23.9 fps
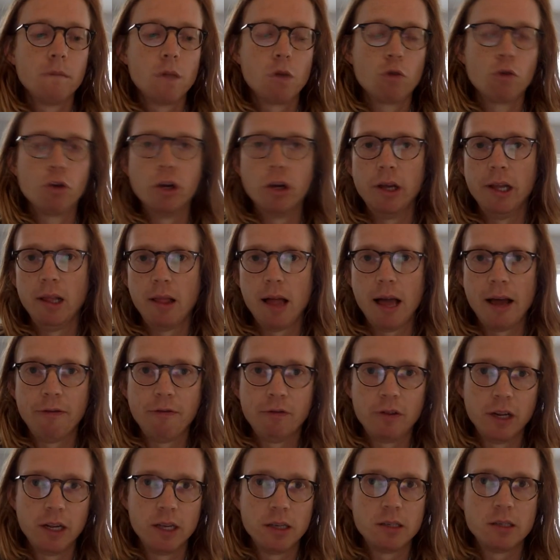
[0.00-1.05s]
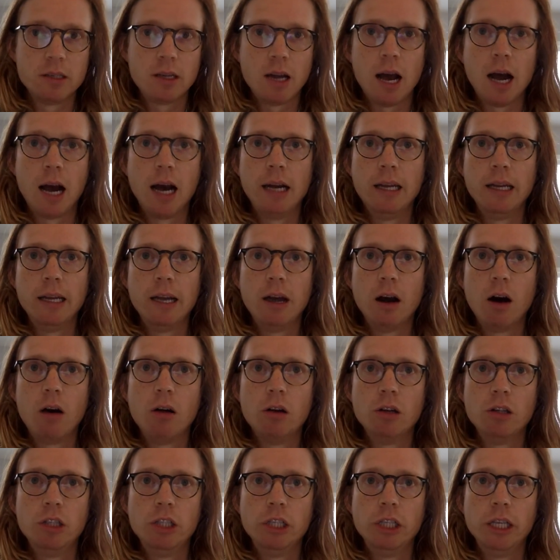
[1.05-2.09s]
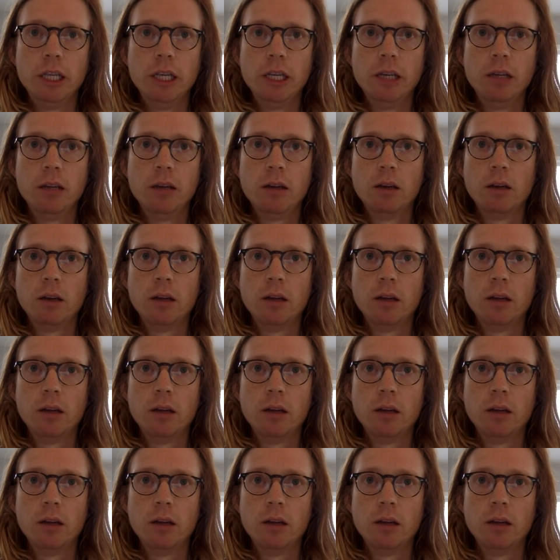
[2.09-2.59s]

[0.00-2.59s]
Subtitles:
really leftist ideology